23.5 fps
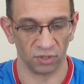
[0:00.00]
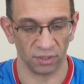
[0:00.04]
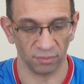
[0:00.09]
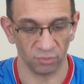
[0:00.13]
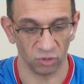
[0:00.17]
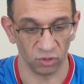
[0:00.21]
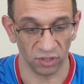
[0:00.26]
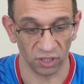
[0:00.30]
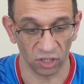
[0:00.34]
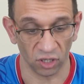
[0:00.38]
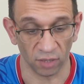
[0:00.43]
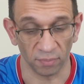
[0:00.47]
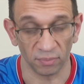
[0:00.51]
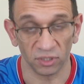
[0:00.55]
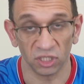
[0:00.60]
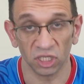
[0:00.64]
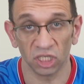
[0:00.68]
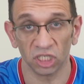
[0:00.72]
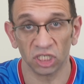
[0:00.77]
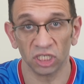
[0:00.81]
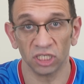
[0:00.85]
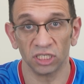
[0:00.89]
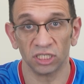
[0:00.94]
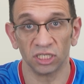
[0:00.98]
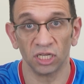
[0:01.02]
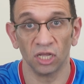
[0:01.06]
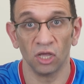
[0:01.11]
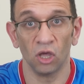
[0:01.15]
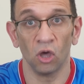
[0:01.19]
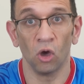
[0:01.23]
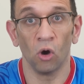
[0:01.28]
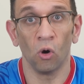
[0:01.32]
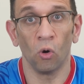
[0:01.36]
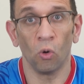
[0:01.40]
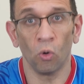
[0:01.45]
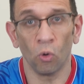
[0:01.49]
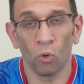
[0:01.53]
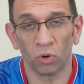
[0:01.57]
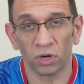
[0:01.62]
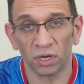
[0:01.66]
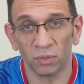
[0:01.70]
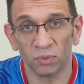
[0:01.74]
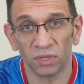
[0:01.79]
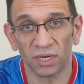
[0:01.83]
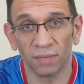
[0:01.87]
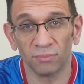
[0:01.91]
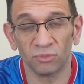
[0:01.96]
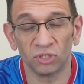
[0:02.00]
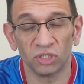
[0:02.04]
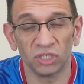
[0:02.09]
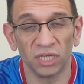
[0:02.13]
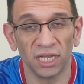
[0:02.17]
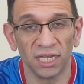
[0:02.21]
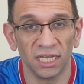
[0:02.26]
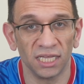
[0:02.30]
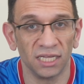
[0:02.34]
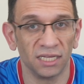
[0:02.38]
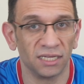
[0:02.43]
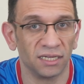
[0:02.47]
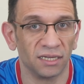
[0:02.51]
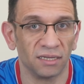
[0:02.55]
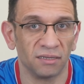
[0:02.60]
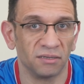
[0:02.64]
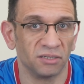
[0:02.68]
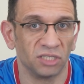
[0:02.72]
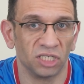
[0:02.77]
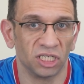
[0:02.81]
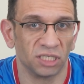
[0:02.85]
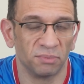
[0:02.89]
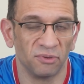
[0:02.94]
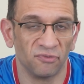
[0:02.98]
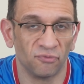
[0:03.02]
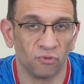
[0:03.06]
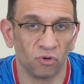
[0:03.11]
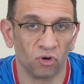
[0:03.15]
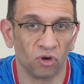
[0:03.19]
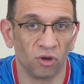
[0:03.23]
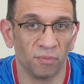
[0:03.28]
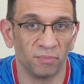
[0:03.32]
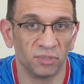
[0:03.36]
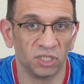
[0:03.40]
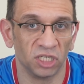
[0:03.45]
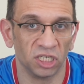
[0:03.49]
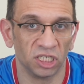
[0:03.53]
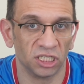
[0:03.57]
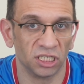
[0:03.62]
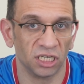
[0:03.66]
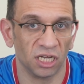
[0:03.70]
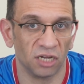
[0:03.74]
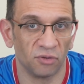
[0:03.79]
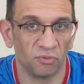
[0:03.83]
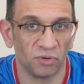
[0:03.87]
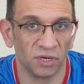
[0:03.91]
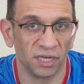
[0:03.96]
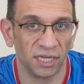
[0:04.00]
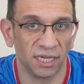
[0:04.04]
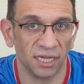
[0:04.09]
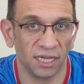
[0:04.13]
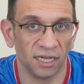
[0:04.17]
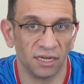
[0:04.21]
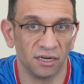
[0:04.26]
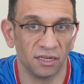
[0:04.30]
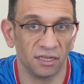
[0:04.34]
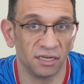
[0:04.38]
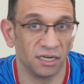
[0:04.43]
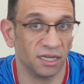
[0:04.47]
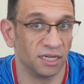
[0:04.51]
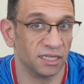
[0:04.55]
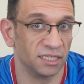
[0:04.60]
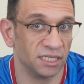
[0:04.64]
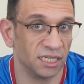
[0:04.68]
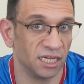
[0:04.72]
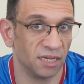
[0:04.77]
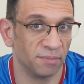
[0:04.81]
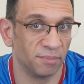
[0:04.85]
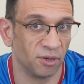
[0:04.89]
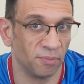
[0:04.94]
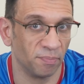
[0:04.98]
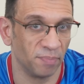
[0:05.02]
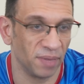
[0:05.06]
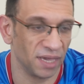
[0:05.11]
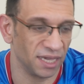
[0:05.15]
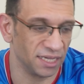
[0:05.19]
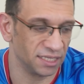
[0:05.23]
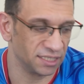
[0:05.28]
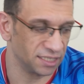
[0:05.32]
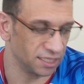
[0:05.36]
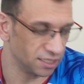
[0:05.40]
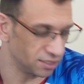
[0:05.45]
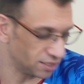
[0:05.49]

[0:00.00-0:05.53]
I'm doing competitions, or when I'm training just before competition. I want to get an idea about pacing